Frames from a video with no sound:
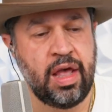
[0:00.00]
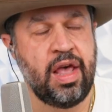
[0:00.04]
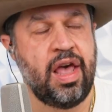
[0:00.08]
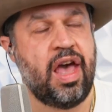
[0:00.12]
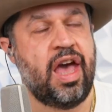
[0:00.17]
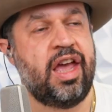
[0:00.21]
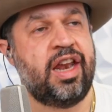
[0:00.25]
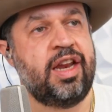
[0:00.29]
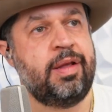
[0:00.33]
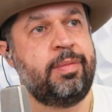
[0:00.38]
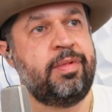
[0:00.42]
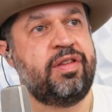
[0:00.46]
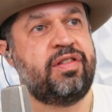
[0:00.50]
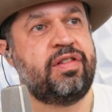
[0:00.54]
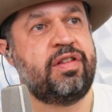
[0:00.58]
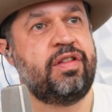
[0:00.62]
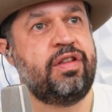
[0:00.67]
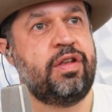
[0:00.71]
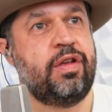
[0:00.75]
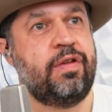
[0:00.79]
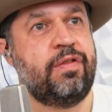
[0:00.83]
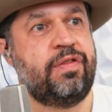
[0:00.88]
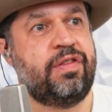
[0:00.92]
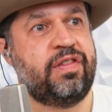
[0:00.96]
And Imogen,
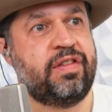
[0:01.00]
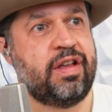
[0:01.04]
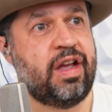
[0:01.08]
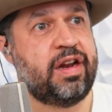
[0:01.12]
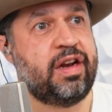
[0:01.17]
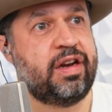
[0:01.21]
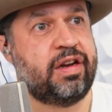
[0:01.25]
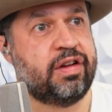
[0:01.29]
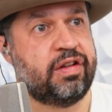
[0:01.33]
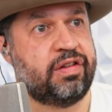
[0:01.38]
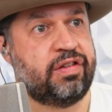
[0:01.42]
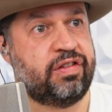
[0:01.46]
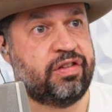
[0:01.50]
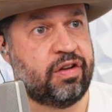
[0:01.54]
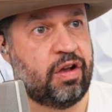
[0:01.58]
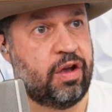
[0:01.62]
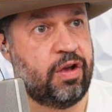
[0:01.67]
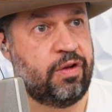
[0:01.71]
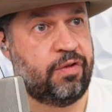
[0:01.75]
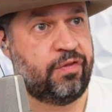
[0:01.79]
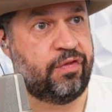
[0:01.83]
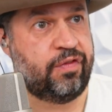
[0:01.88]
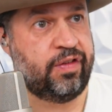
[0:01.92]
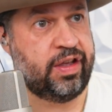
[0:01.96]
you've studied at
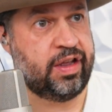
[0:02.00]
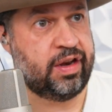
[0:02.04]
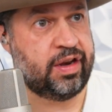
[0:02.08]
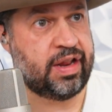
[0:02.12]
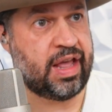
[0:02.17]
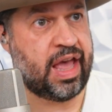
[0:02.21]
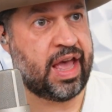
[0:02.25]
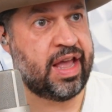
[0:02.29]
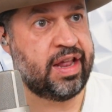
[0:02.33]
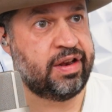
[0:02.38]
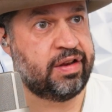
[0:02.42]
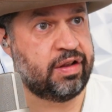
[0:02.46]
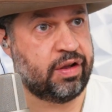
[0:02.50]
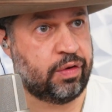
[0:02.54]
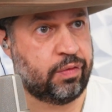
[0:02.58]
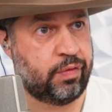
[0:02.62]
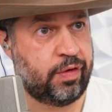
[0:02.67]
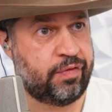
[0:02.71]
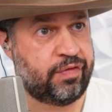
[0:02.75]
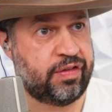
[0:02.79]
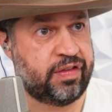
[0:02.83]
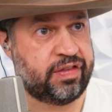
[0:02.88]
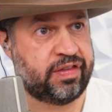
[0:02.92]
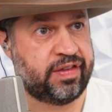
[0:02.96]
ShowFit and at
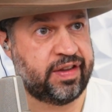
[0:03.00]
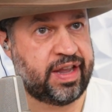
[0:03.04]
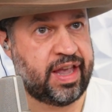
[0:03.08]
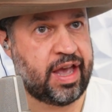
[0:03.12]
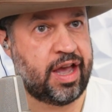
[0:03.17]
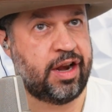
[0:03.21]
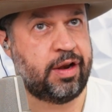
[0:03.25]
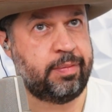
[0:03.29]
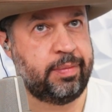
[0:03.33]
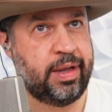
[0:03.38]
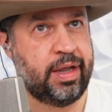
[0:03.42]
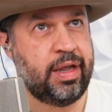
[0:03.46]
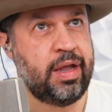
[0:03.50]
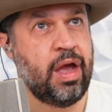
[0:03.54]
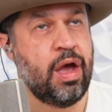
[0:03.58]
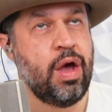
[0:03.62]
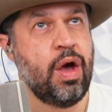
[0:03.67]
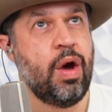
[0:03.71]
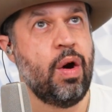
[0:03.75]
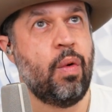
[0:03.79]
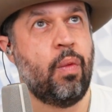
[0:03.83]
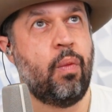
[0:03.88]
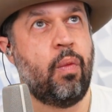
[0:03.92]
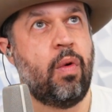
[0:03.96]
Griffiths Academy.
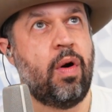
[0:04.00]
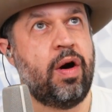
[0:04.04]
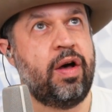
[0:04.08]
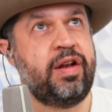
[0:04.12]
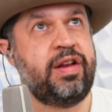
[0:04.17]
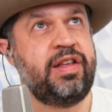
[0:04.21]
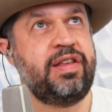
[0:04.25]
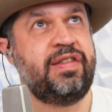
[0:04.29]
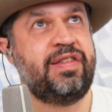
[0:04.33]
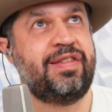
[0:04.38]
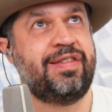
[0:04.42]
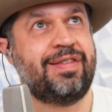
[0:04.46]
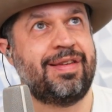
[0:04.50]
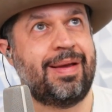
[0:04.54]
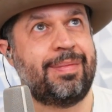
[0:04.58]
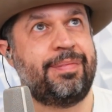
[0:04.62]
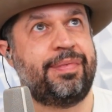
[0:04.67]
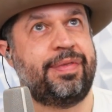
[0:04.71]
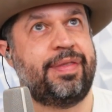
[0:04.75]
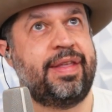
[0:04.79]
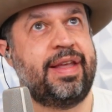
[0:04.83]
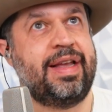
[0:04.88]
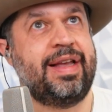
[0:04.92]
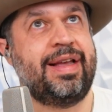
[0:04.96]
What is
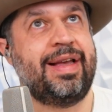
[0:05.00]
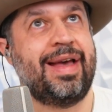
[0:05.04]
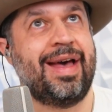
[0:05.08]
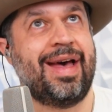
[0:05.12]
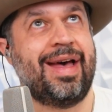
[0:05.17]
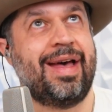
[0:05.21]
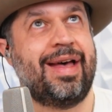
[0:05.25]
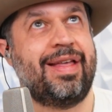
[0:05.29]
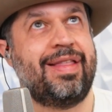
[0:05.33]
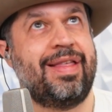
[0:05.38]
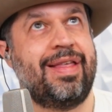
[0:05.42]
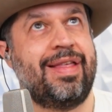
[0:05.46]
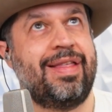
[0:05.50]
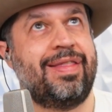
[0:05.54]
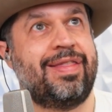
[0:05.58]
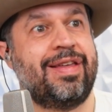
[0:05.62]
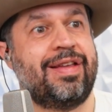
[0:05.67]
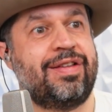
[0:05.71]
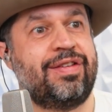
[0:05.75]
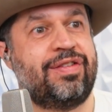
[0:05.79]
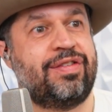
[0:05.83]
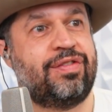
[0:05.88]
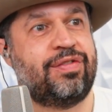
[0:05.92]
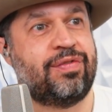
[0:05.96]
something
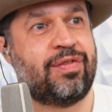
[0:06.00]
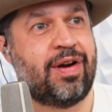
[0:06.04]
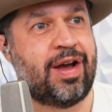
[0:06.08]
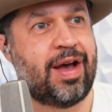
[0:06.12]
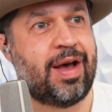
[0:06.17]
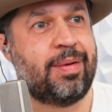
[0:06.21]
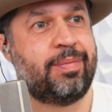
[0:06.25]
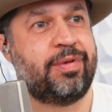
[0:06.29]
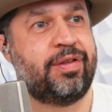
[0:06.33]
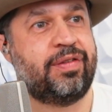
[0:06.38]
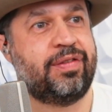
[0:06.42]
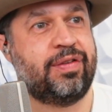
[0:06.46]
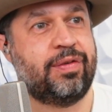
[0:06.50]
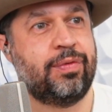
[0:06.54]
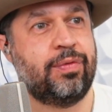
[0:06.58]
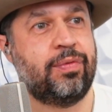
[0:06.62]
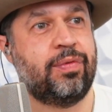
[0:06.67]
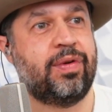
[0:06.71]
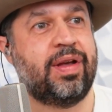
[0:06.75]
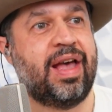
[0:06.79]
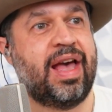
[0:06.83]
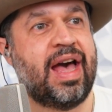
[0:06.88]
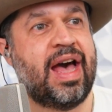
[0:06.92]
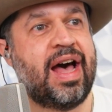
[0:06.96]
that drama
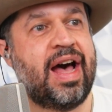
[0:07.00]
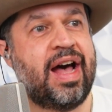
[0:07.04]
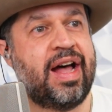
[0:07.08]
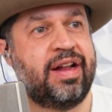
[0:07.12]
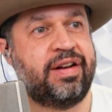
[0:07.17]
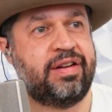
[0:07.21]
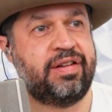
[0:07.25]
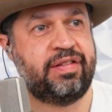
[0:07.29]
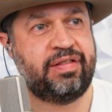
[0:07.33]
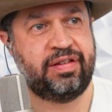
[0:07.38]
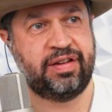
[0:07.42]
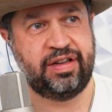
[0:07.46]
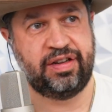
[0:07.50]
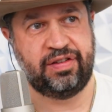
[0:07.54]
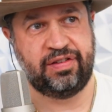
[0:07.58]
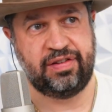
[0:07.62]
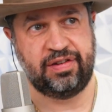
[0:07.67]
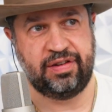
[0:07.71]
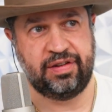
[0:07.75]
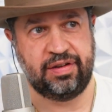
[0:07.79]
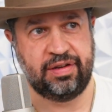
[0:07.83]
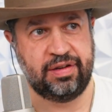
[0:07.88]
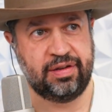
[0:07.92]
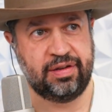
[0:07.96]
school can't teach you?